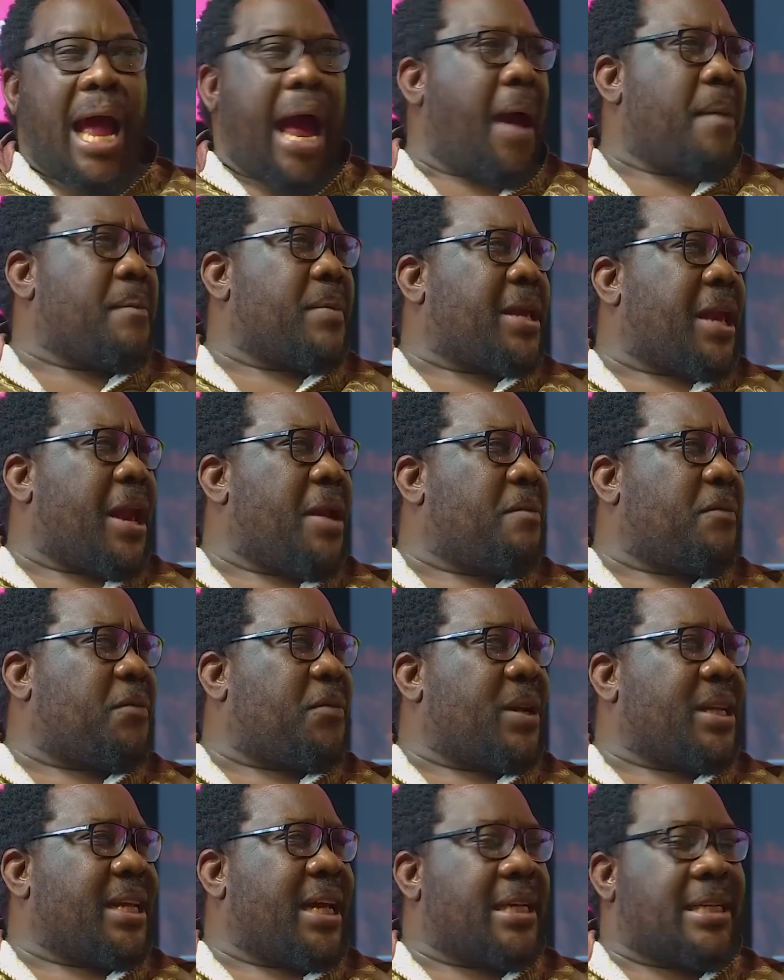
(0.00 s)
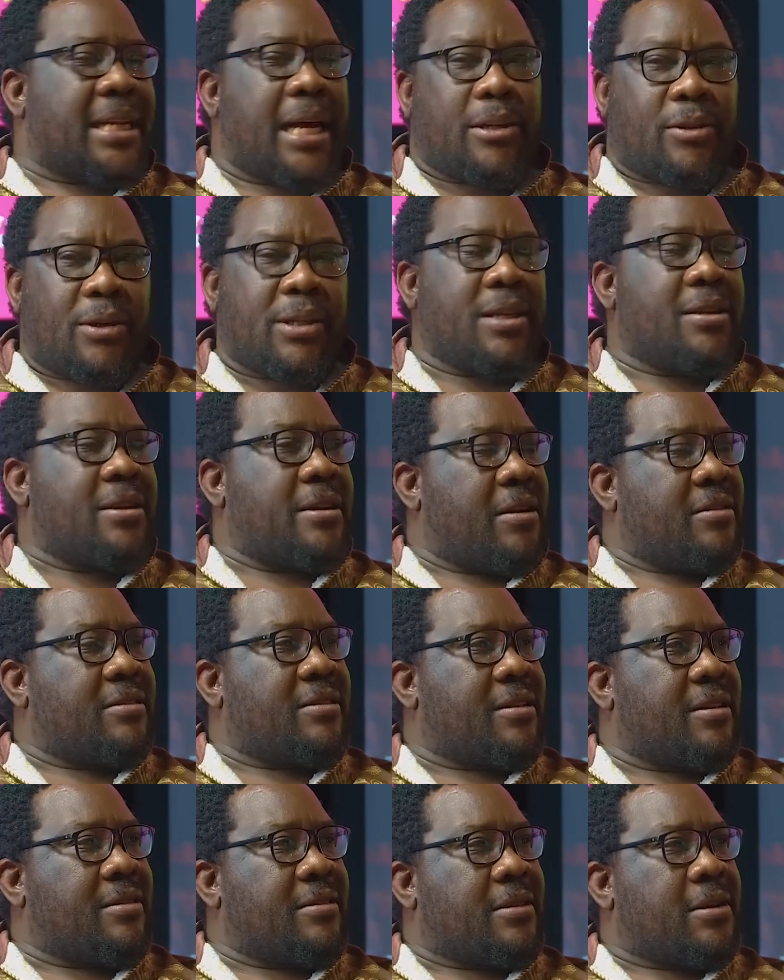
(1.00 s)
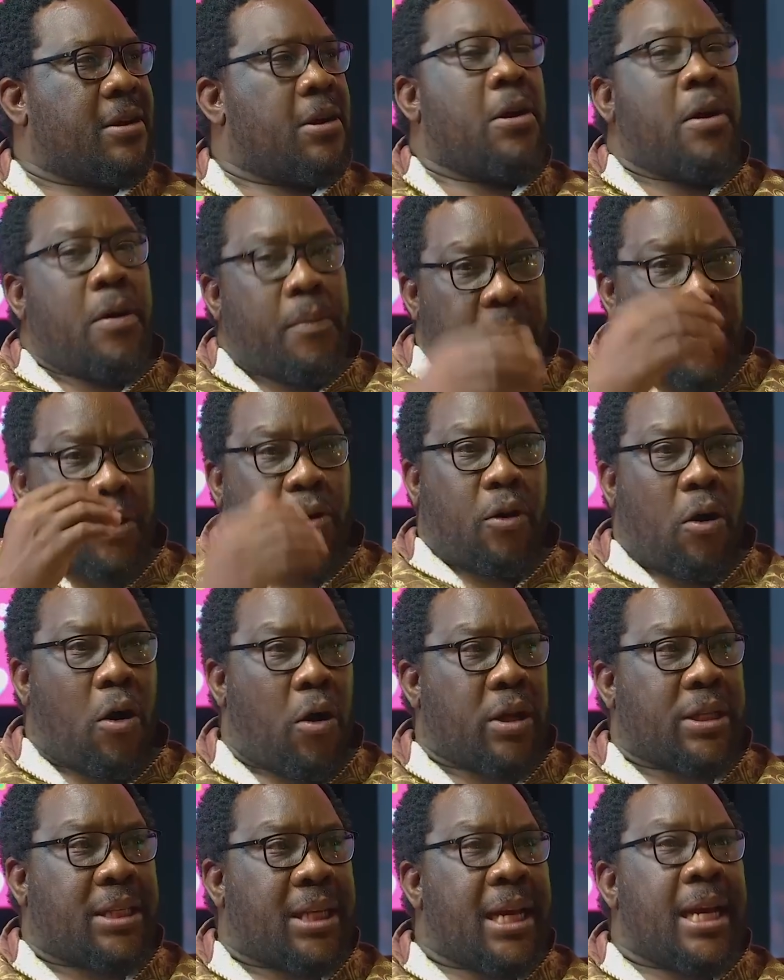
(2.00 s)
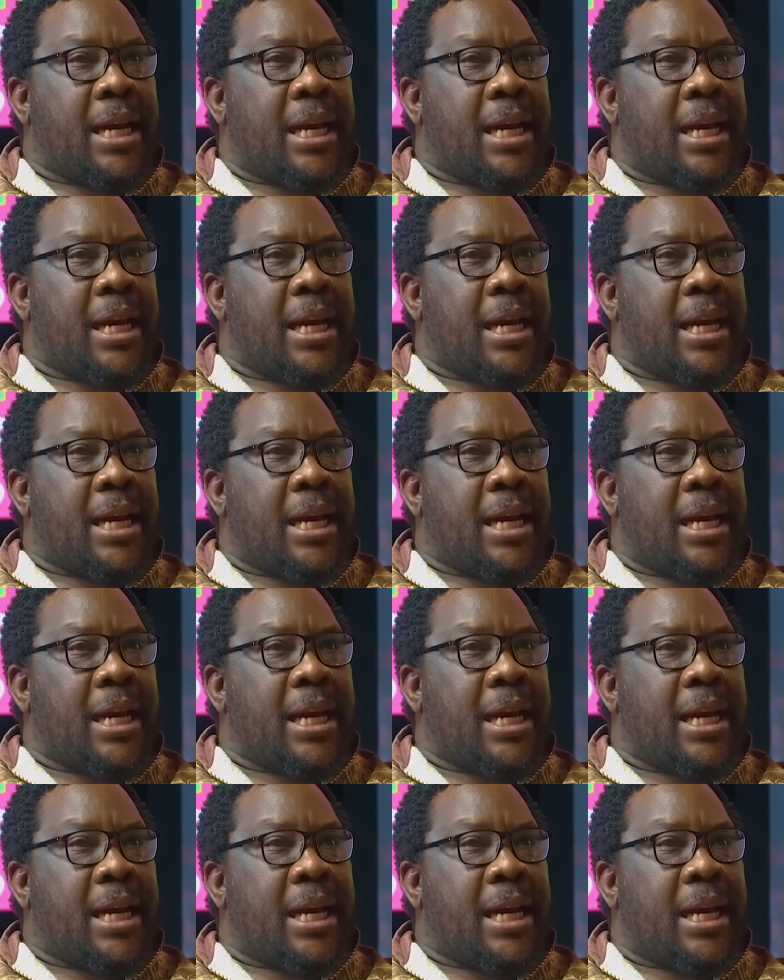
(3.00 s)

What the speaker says: I'm game for that. They're talking nonsense because